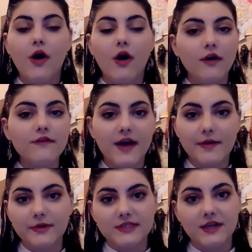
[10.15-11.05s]
all
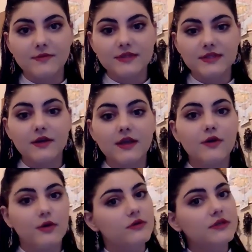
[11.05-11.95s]
fabric types that
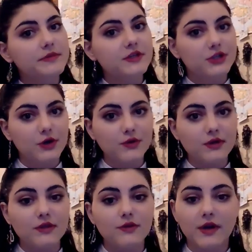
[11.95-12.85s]
can only be
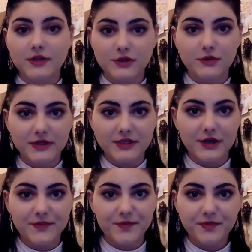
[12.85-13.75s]
shown in the render
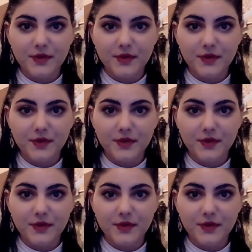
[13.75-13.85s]
window.